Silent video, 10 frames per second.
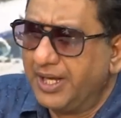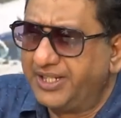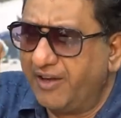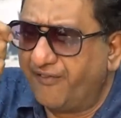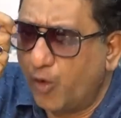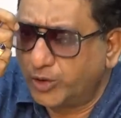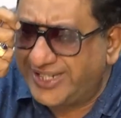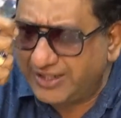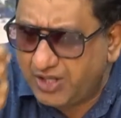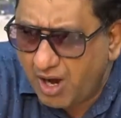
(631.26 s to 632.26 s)
They
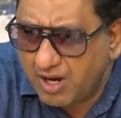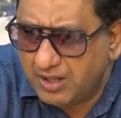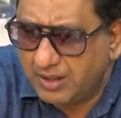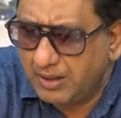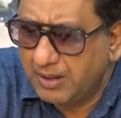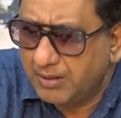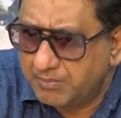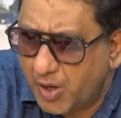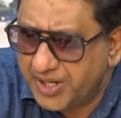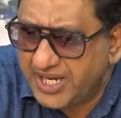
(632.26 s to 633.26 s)
voted down
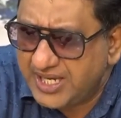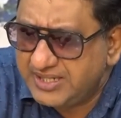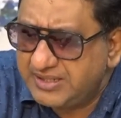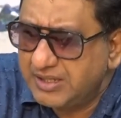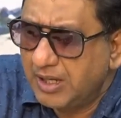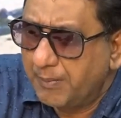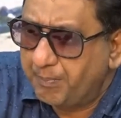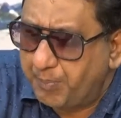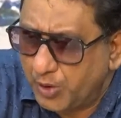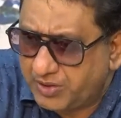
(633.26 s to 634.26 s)
monies
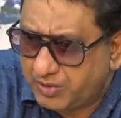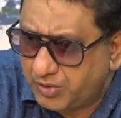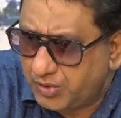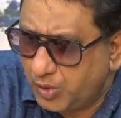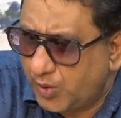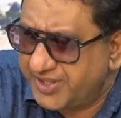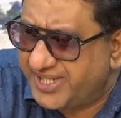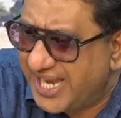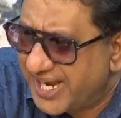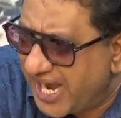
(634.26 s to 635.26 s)
put
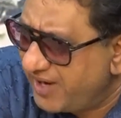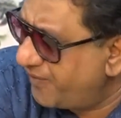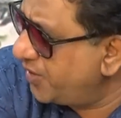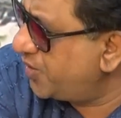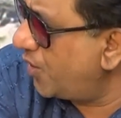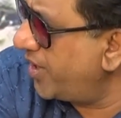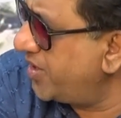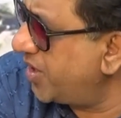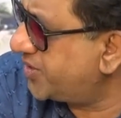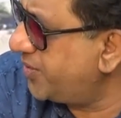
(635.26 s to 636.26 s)
towards D&I for the sugar
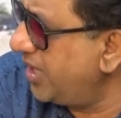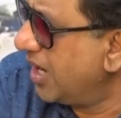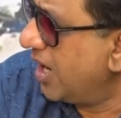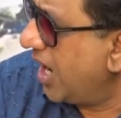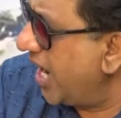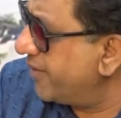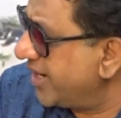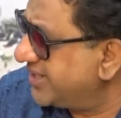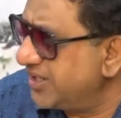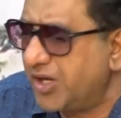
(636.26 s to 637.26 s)
industry and
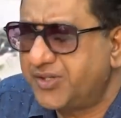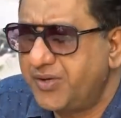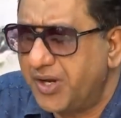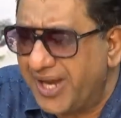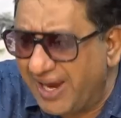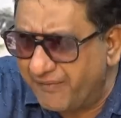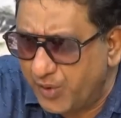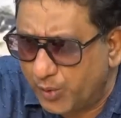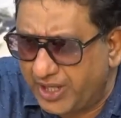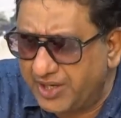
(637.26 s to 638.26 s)
rice industry on every
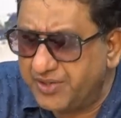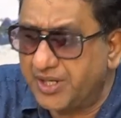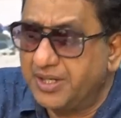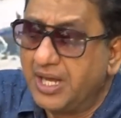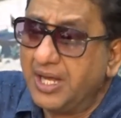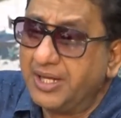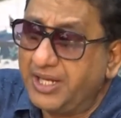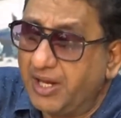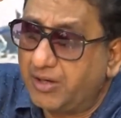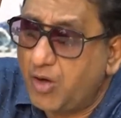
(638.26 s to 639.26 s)
occasion.
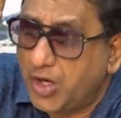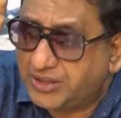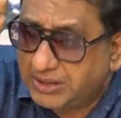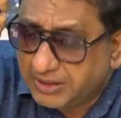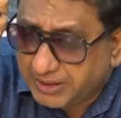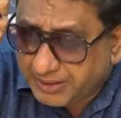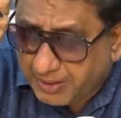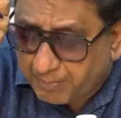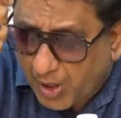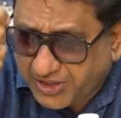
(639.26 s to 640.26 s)
They cut
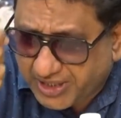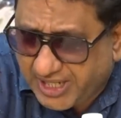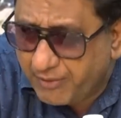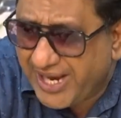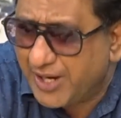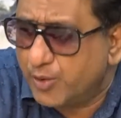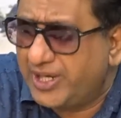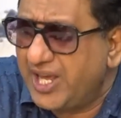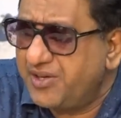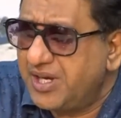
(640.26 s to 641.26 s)
the budgetary
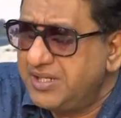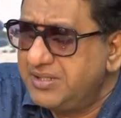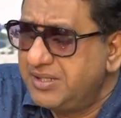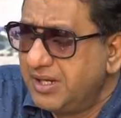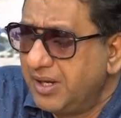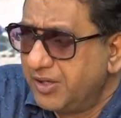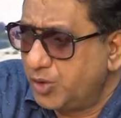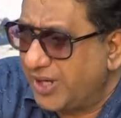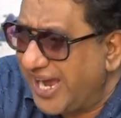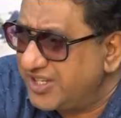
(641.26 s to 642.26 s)
allocations
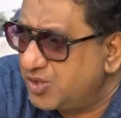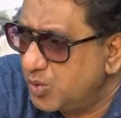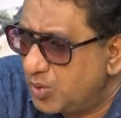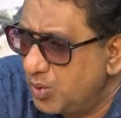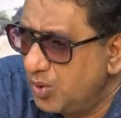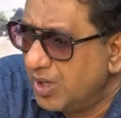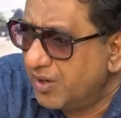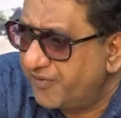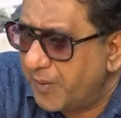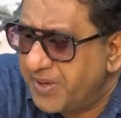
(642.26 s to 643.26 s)
to Gaisuku
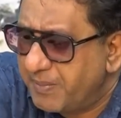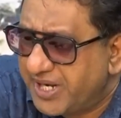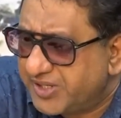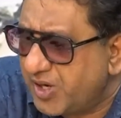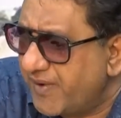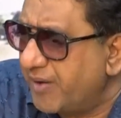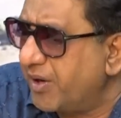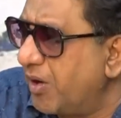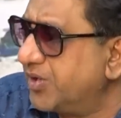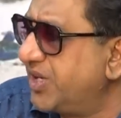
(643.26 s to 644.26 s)
from the Ministry of
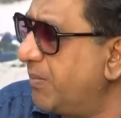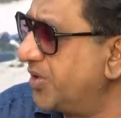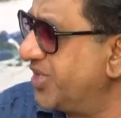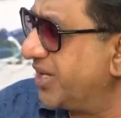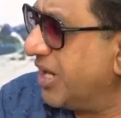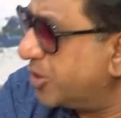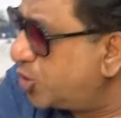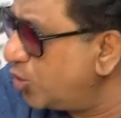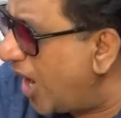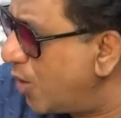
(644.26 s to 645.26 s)
Agriculture budget
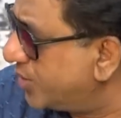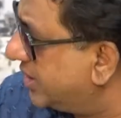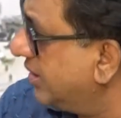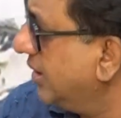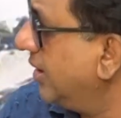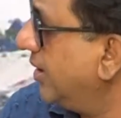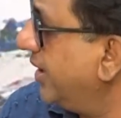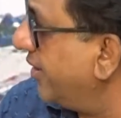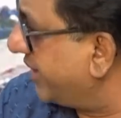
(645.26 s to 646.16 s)
throughout their